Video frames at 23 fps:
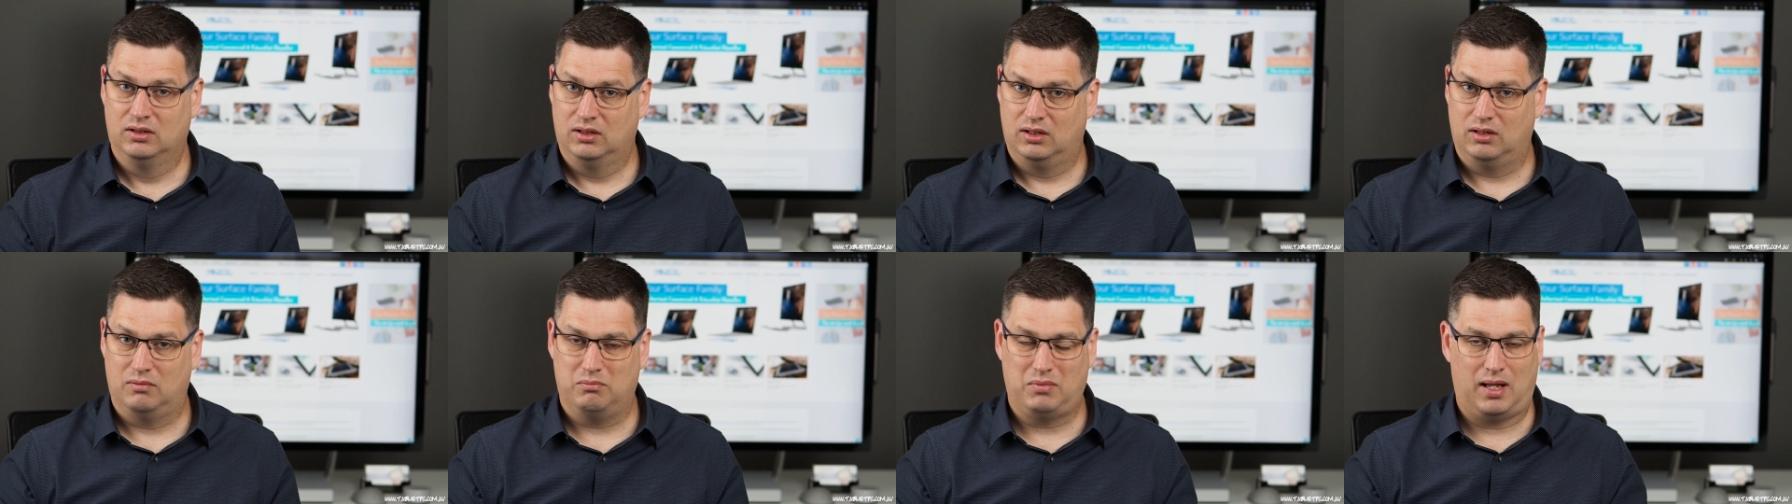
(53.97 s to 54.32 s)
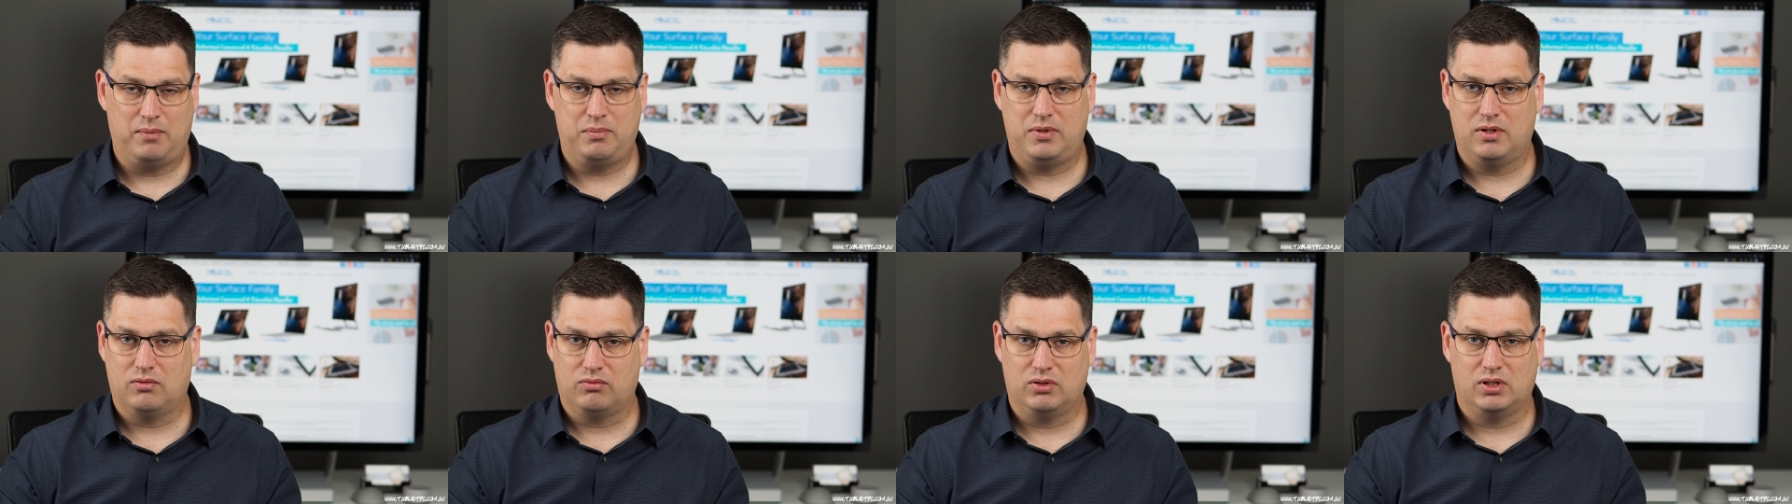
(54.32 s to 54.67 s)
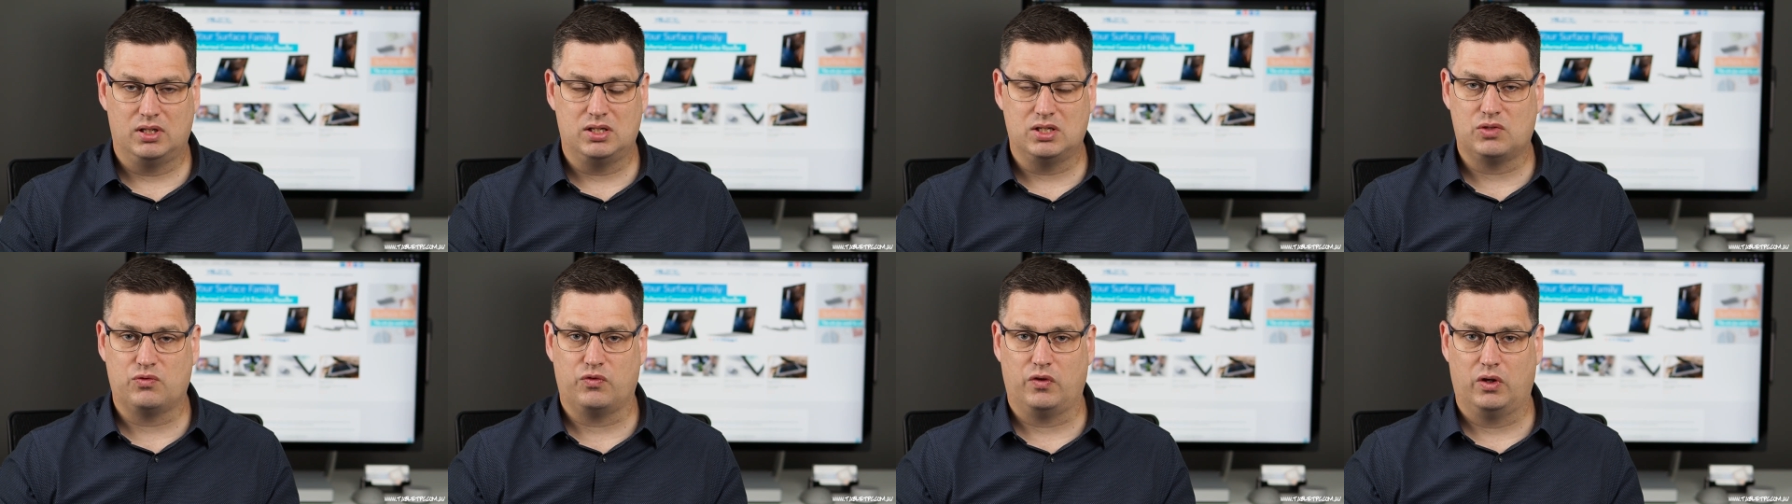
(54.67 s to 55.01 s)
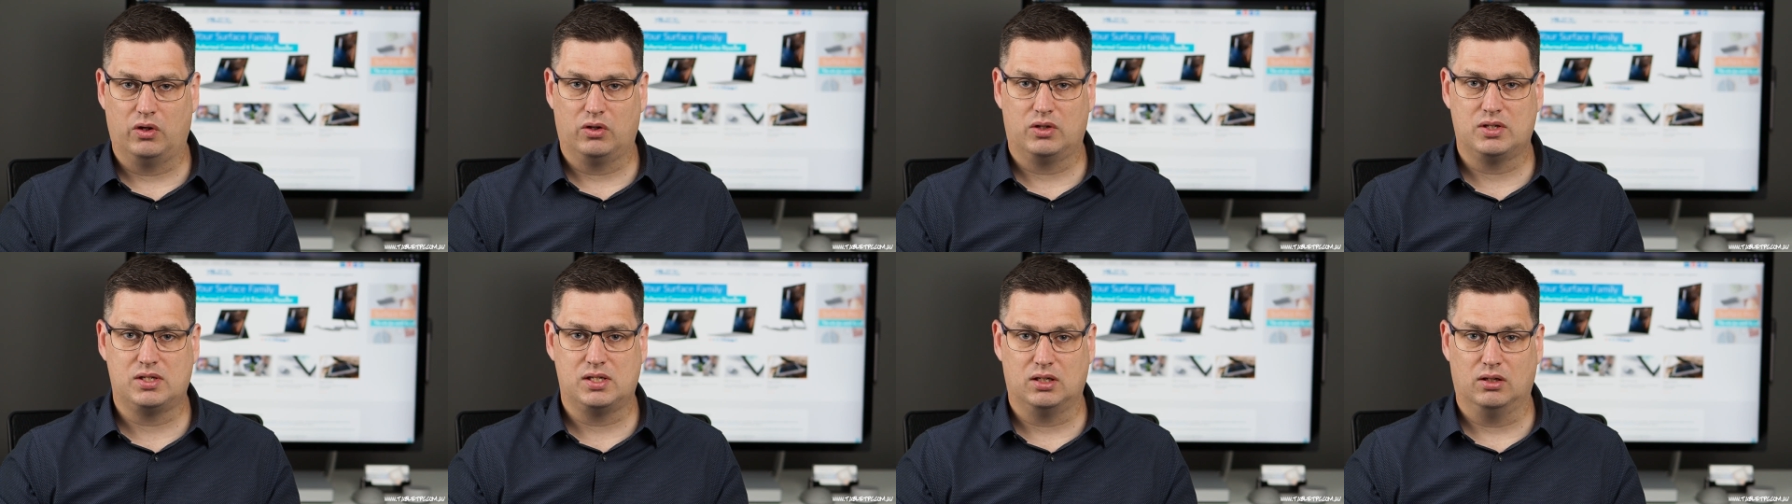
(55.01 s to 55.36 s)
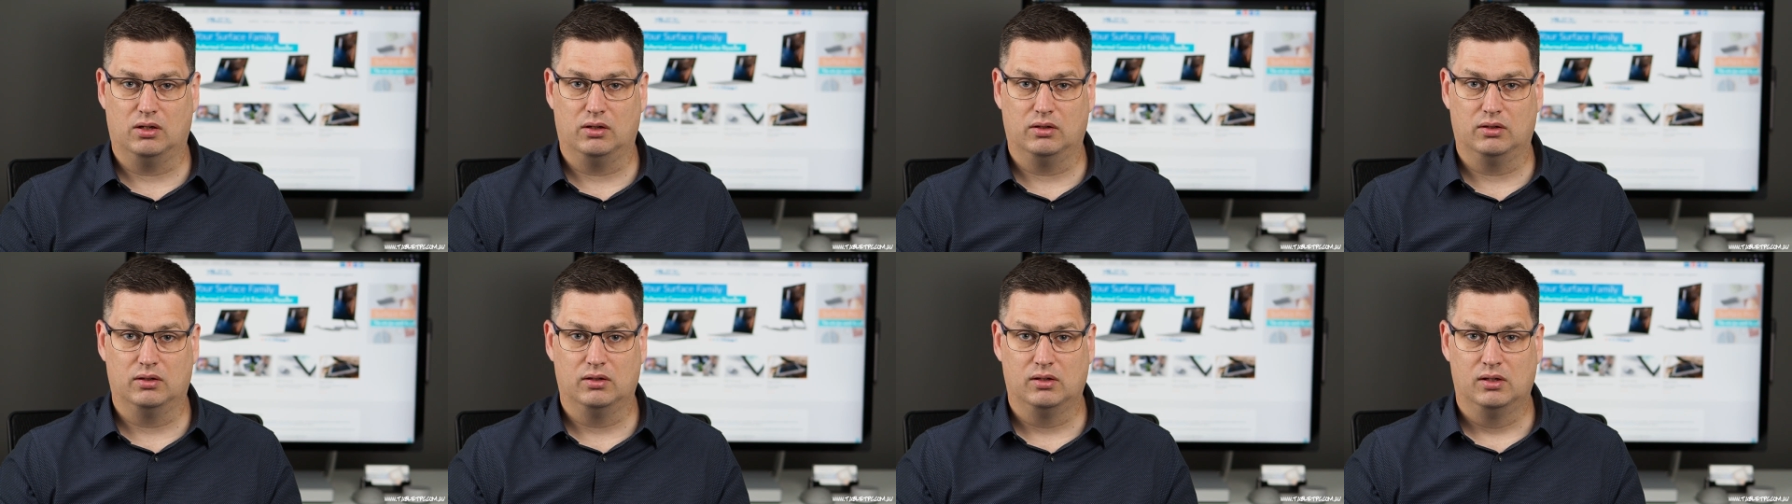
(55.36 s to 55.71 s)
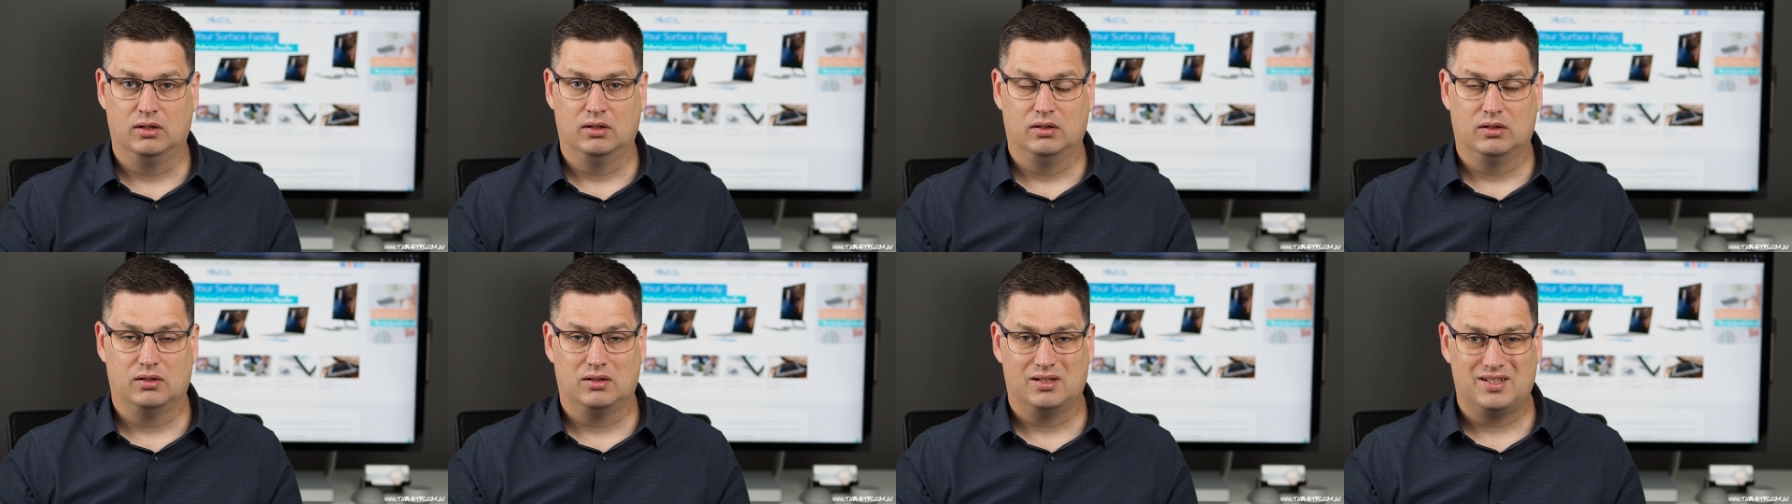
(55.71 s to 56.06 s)
and maybe you're really just focusing on
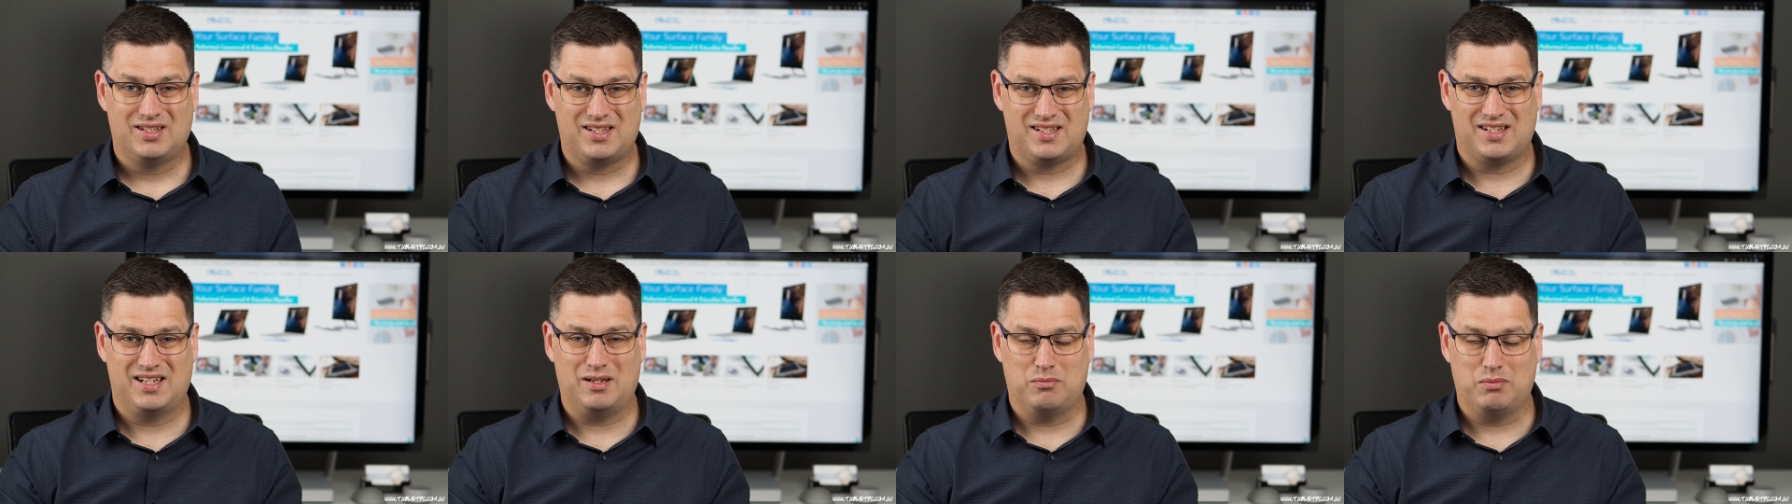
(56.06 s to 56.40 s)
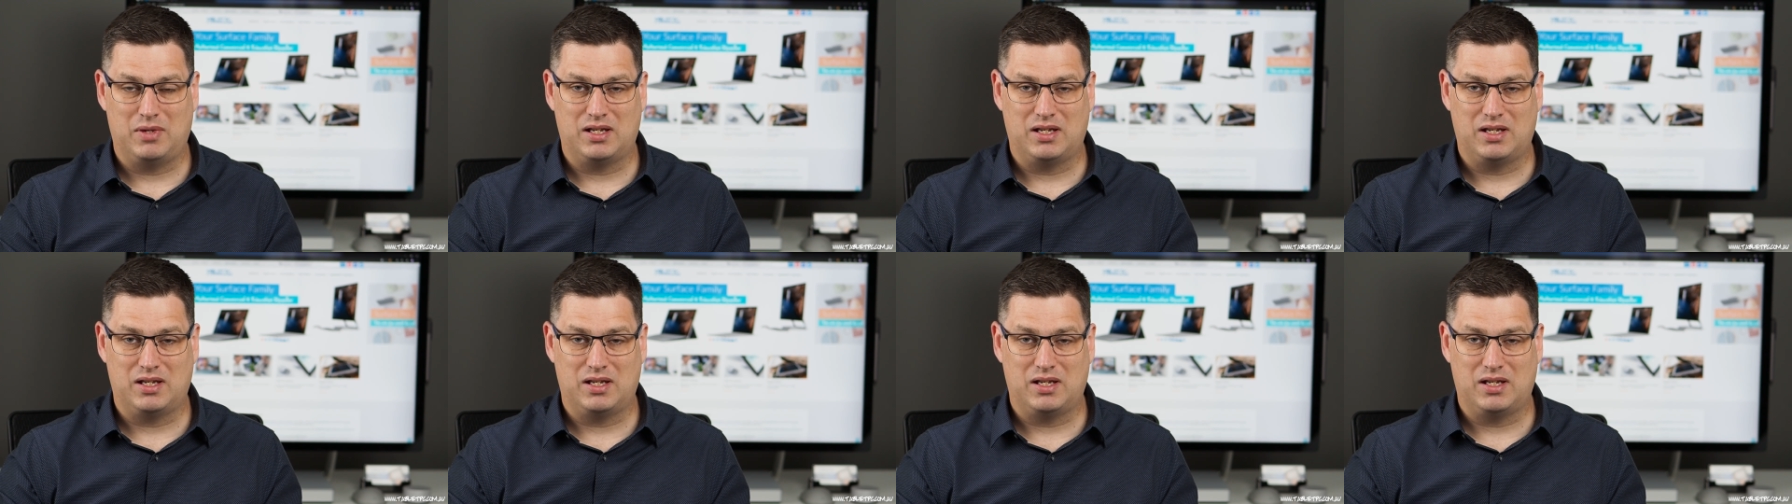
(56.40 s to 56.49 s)
seeing